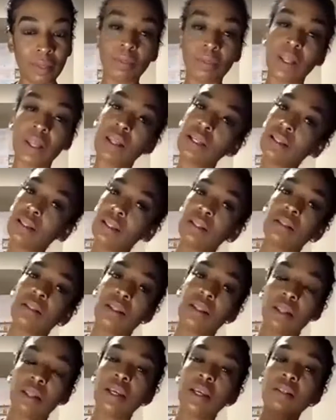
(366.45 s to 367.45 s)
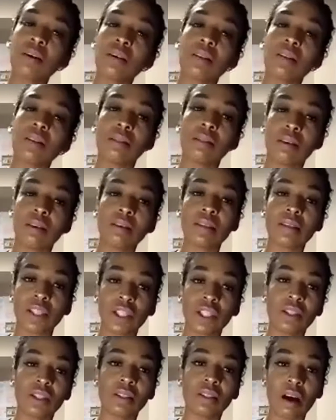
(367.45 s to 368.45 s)
But these are the things that
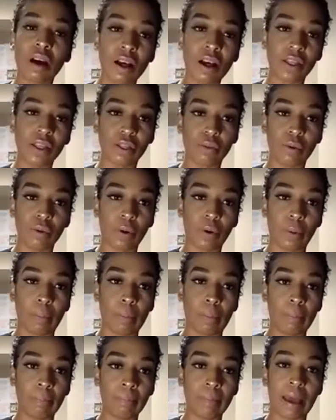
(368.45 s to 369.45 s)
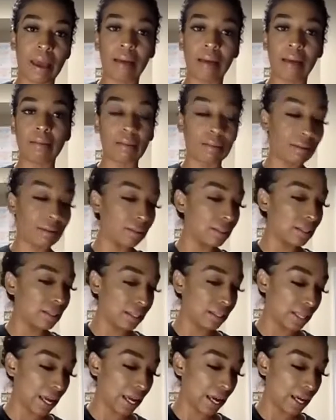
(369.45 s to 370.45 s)
she's gone through at an early
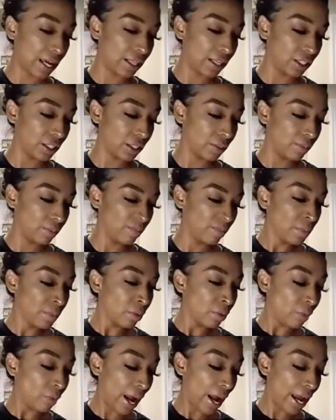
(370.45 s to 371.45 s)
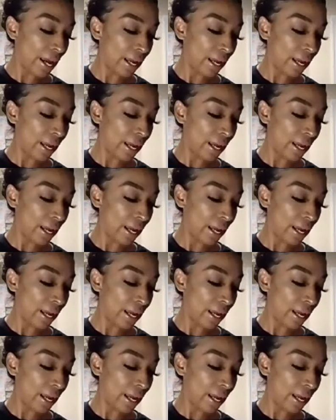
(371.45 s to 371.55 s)
stage, right?